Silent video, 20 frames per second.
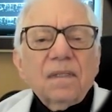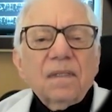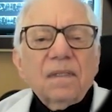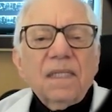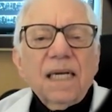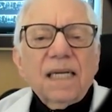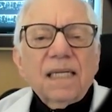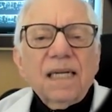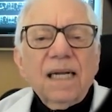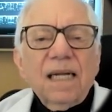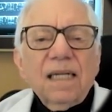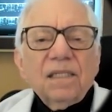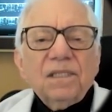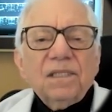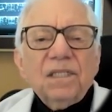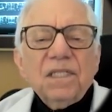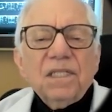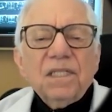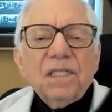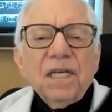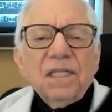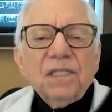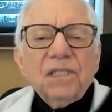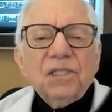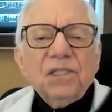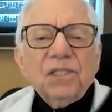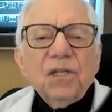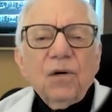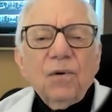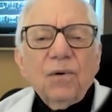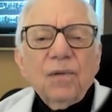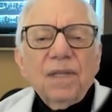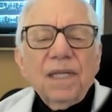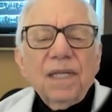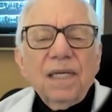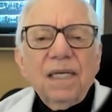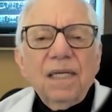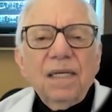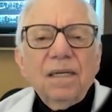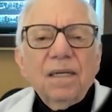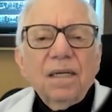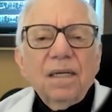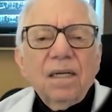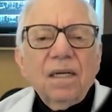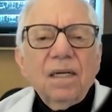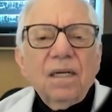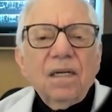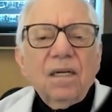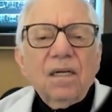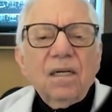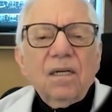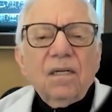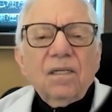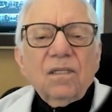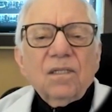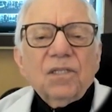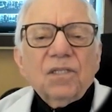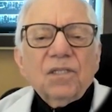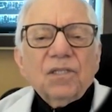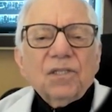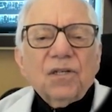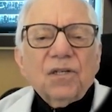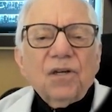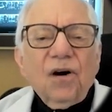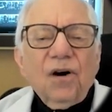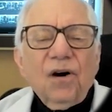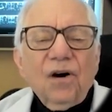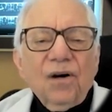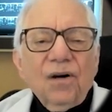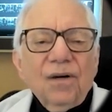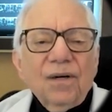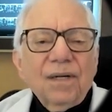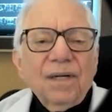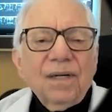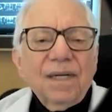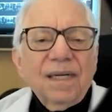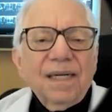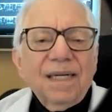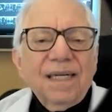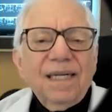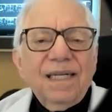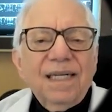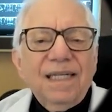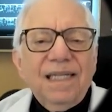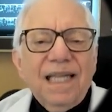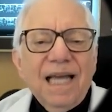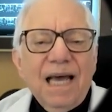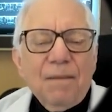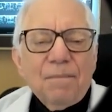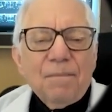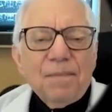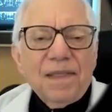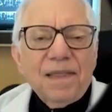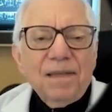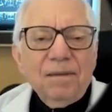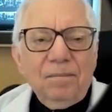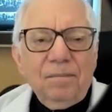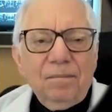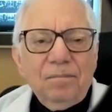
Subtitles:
technologies that show the scar depth.